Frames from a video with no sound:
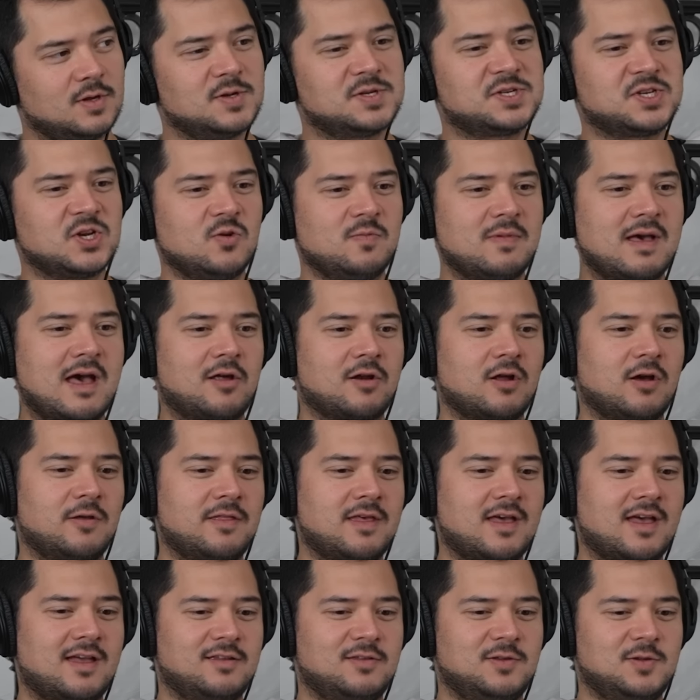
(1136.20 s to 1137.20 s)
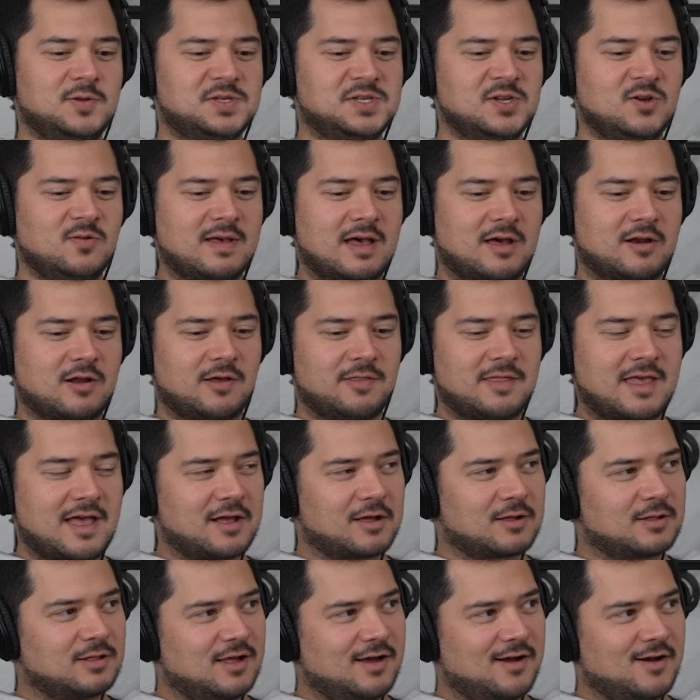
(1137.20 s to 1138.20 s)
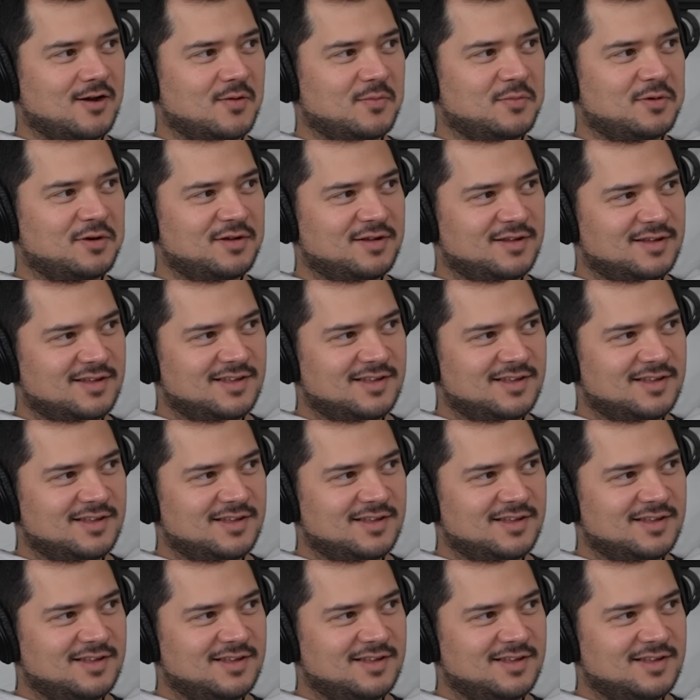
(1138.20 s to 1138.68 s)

I never zoom out did... on that. You zoom out on that globe.